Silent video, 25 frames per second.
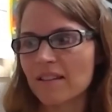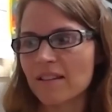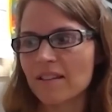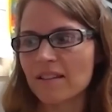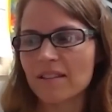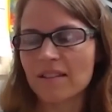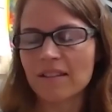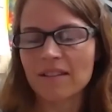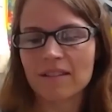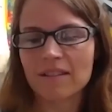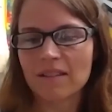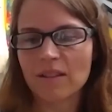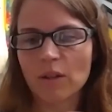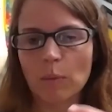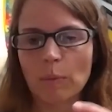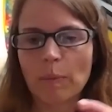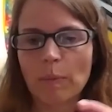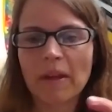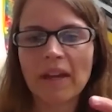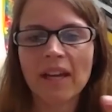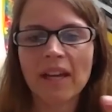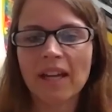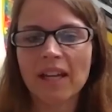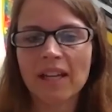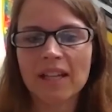these little
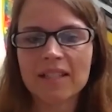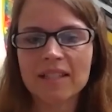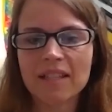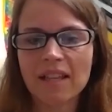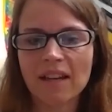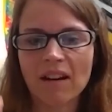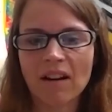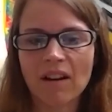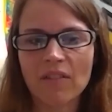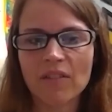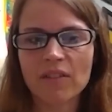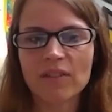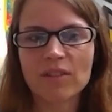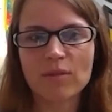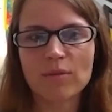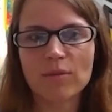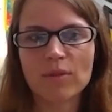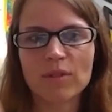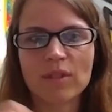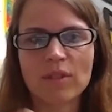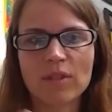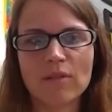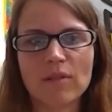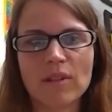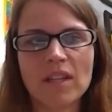pigs and all the
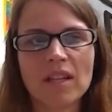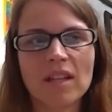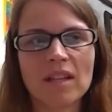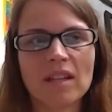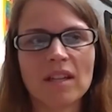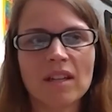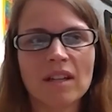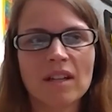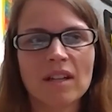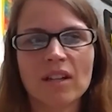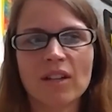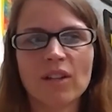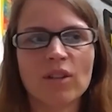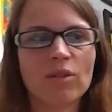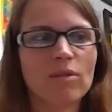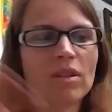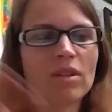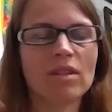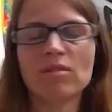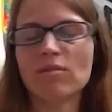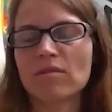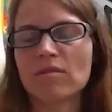tools you need, you can do